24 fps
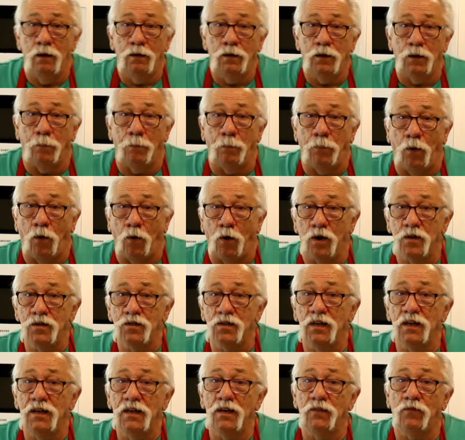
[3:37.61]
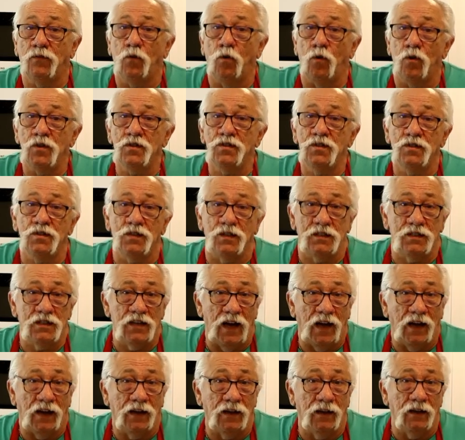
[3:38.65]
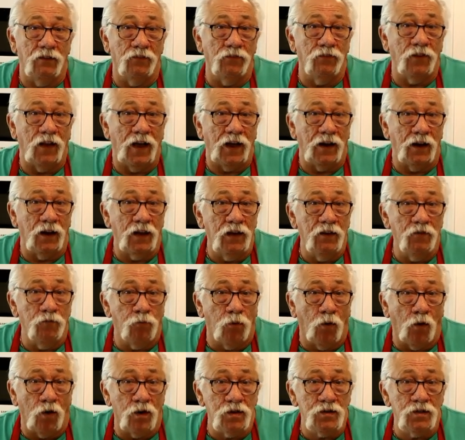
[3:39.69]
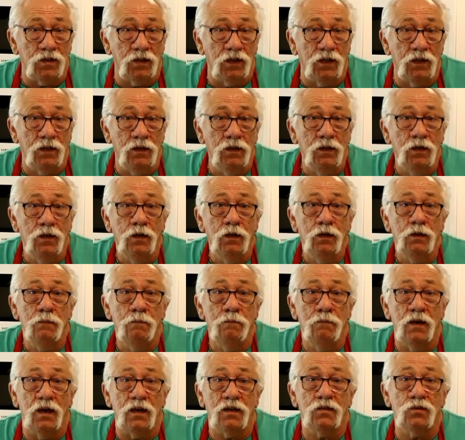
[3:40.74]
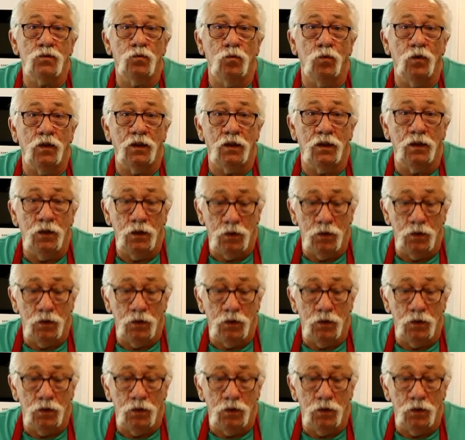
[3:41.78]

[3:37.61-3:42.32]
The parsley, of course, is Italian flat leaf parsley mixed with,